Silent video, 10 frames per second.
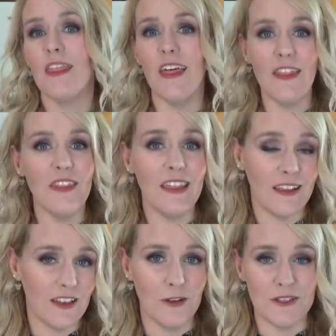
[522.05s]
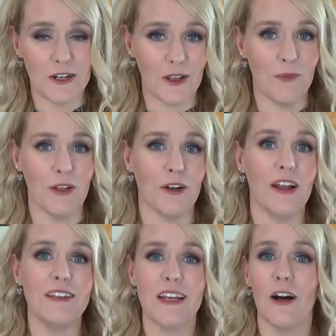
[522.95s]
Then they can use their computer
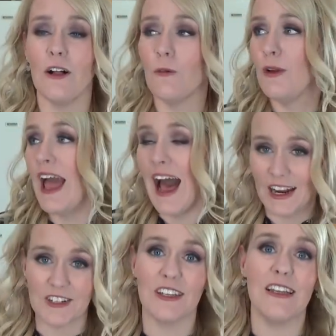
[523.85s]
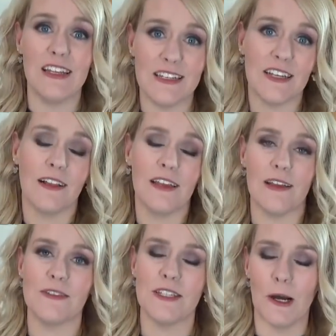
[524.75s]
until we actually need to
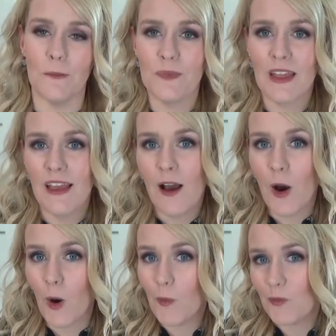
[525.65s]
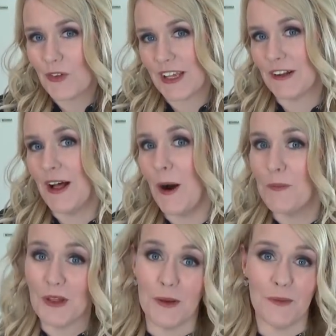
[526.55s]
leave. So hopefully it'll
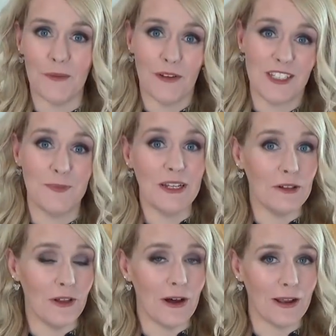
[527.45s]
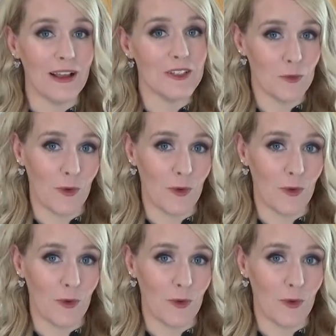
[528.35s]
help them speed along as